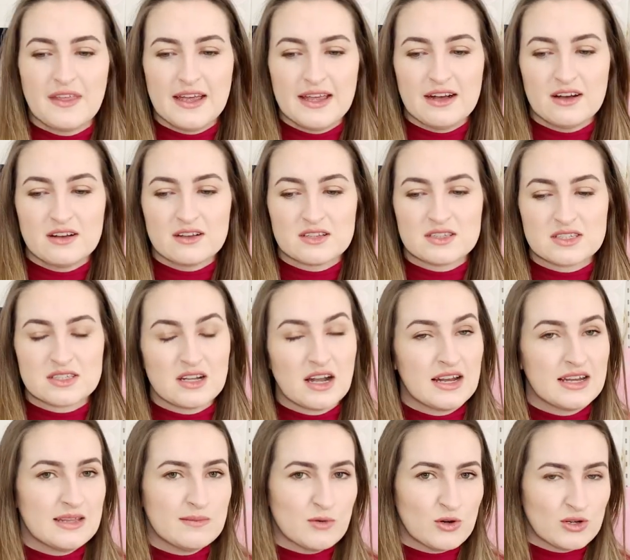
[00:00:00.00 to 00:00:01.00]
They are
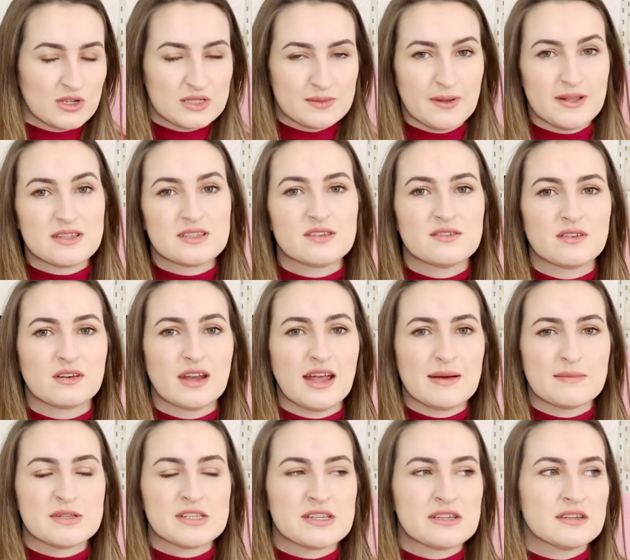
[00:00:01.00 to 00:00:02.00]
slightly more expensive on
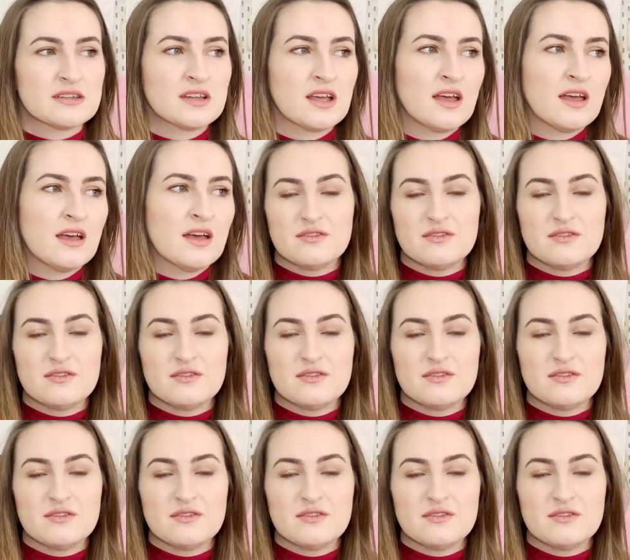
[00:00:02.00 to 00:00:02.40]
Amazon.